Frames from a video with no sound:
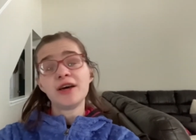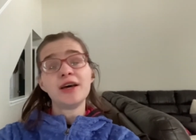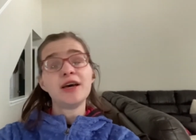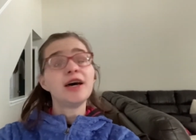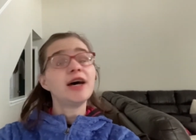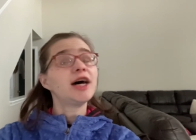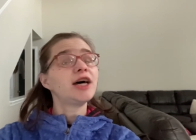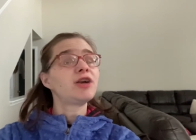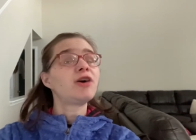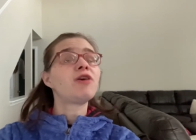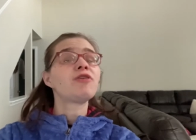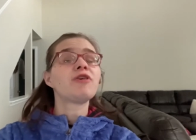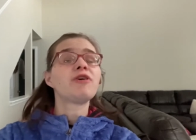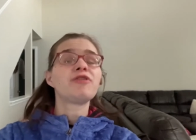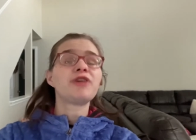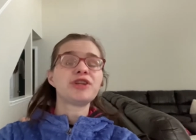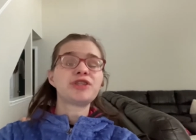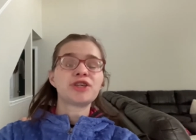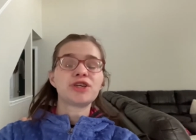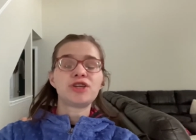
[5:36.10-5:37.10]
And although
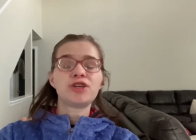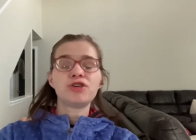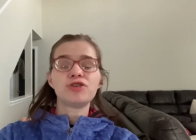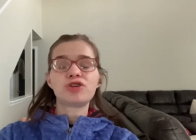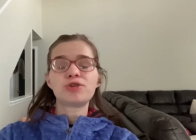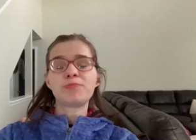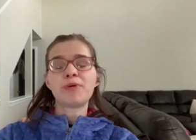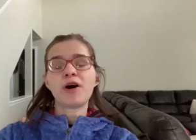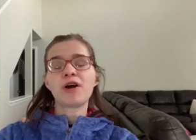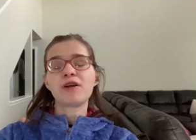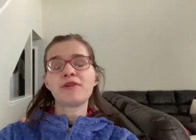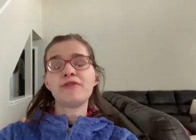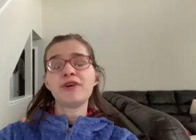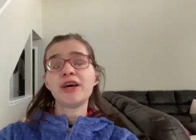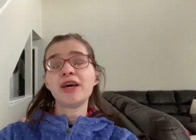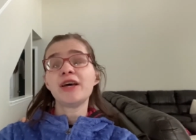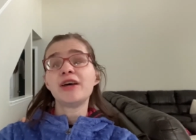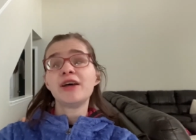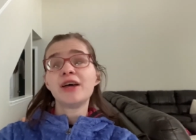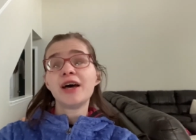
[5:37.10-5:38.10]
that's a huge part of
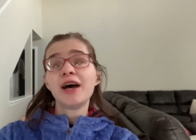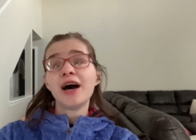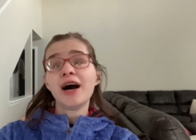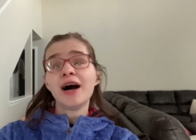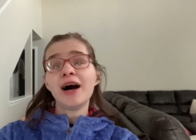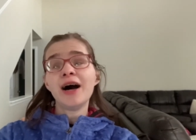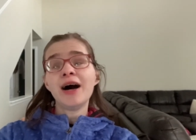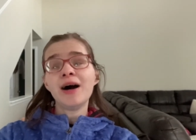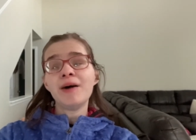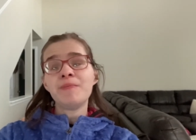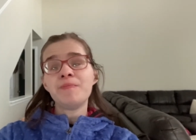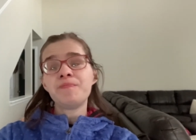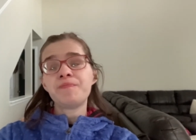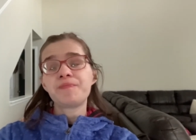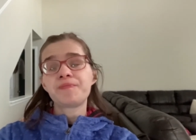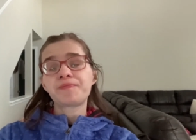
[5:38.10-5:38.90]
it, I'm